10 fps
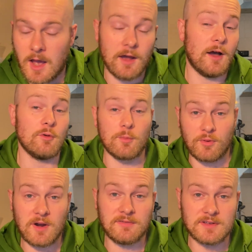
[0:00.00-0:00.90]
I will
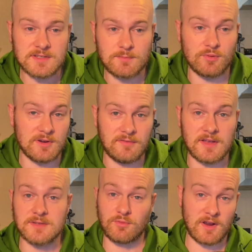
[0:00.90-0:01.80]

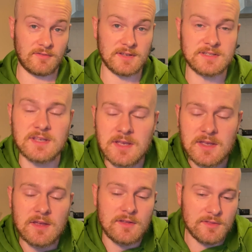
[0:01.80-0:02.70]
preface.
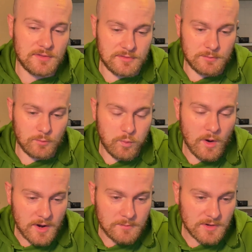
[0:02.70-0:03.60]

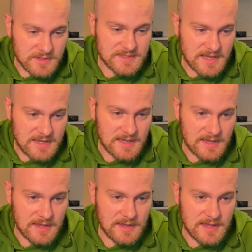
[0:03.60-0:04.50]
What I'm going to say
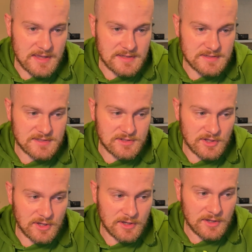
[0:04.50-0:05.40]
here is
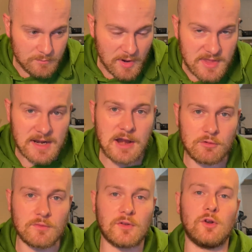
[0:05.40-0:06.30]
that by the
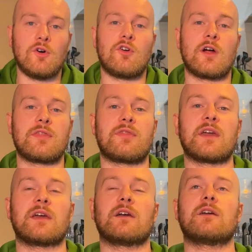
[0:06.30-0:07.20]
letter of the law, I
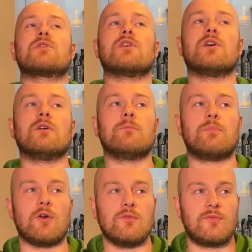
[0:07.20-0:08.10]
think that
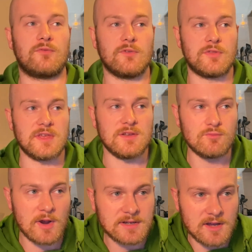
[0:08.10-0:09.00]
both the
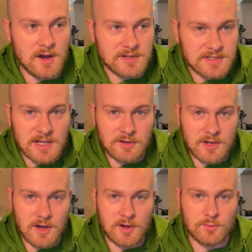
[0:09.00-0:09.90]
red card and yellow
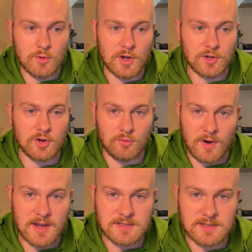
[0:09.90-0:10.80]
card were
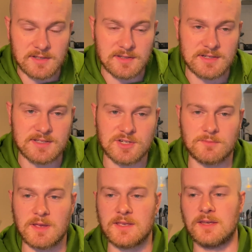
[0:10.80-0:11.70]
correct in the decision
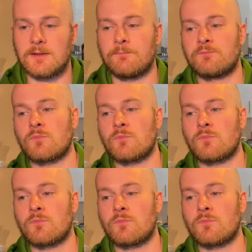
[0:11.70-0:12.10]
making.